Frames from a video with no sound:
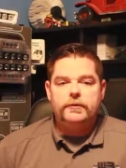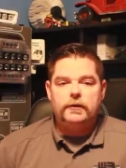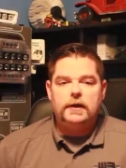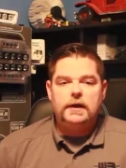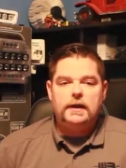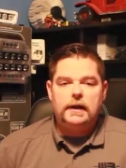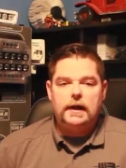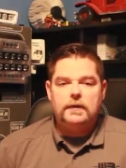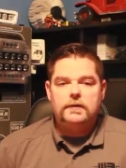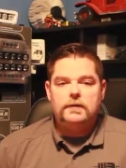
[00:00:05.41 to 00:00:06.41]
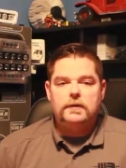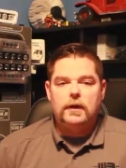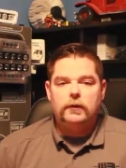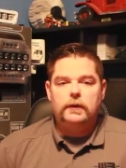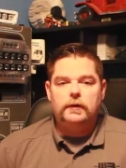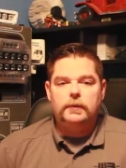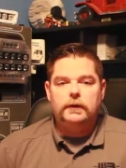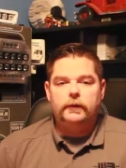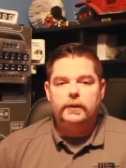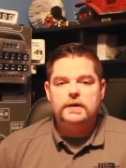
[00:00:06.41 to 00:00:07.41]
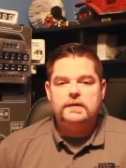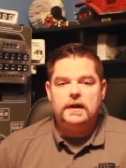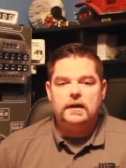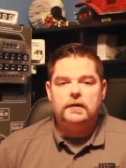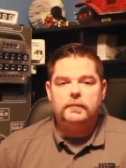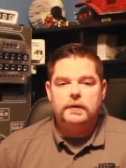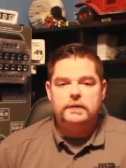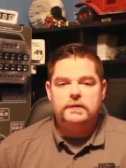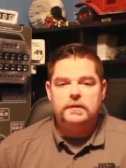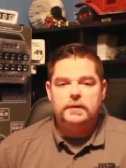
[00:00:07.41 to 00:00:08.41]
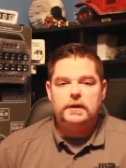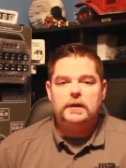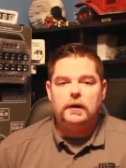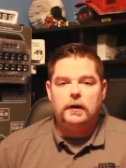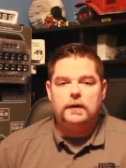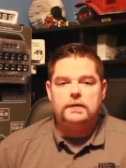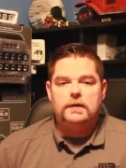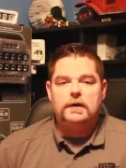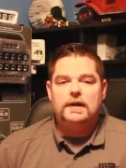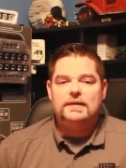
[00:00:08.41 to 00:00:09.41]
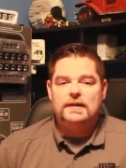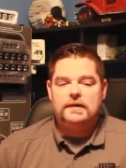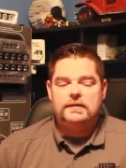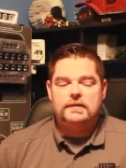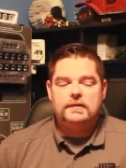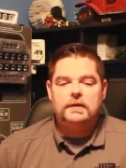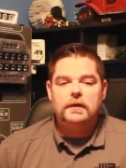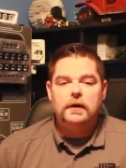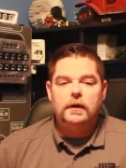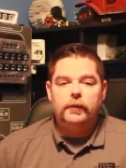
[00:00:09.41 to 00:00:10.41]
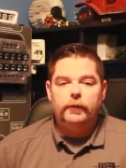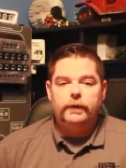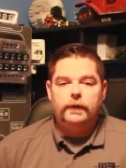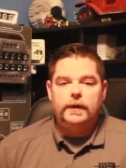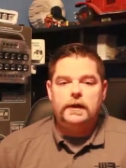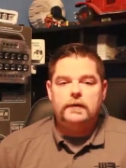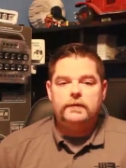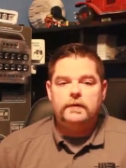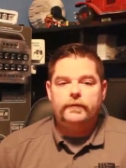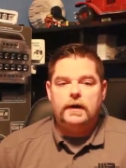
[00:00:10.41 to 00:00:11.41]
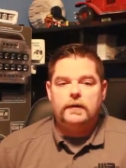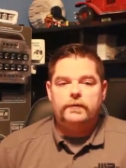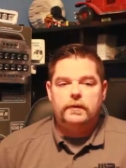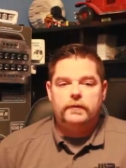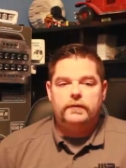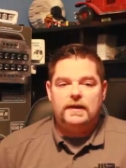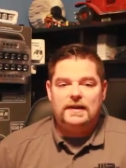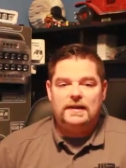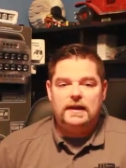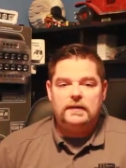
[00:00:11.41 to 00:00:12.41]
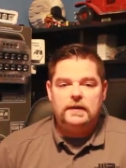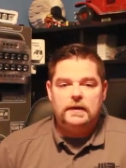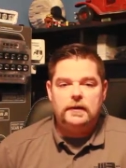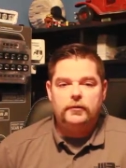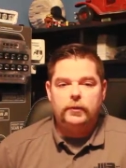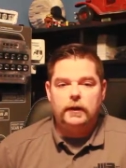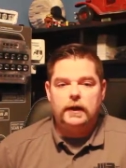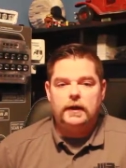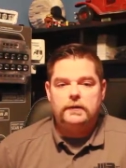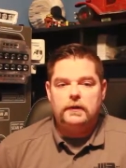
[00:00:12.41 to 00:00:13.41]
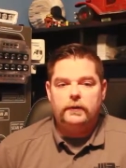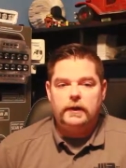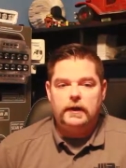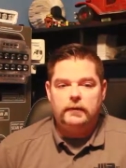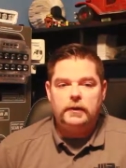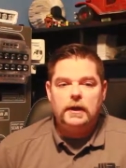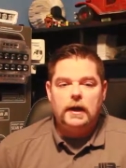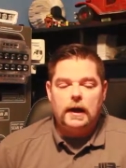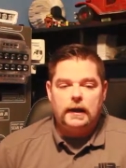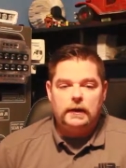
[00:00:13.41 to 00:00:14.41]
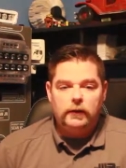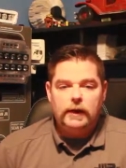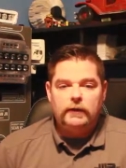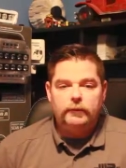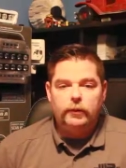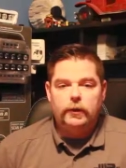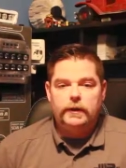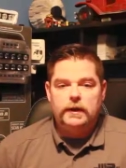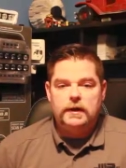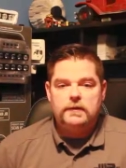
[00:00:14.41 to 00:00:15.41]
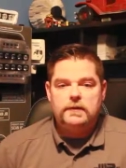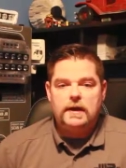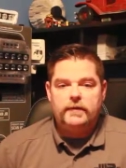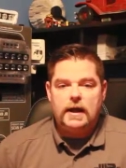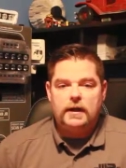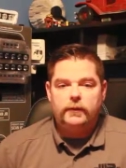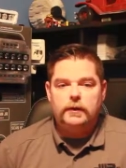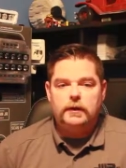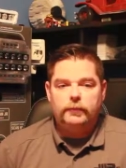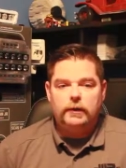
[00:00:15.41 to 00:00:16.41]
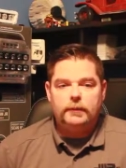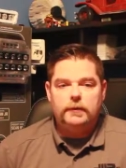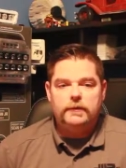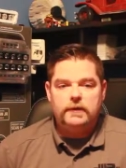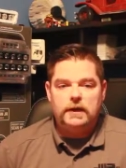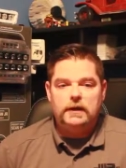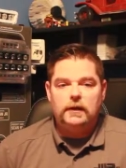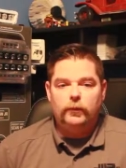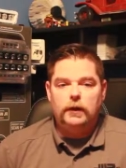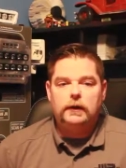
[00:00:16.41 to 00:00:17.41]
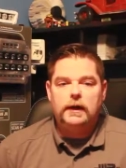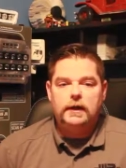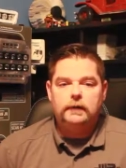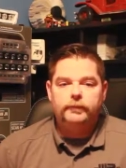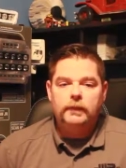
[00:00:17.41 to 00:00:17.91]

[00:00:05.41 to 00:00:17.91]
Missouri, Kansas, Oklahoma, Louisiana, Mississippi, Arkansas, and Texas. With 30 years in the fire service and 19 years working as an OEM, I know how important it is to have adequate and proper scene and work lighting.